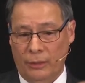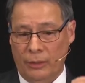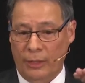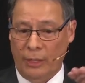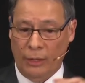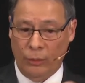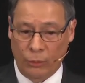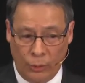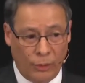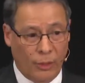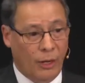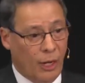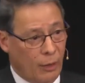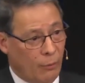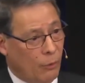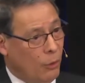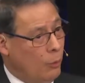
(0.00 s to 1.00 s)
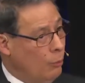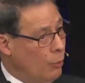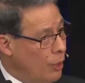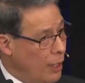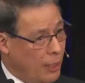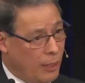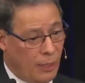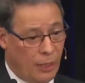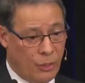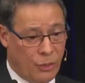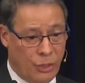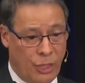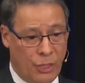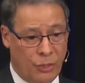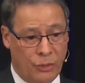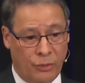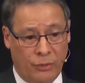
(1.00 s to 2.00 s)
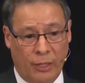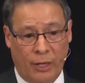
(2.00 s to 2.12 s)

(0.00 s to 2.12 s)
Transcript: there are another level of molecular changes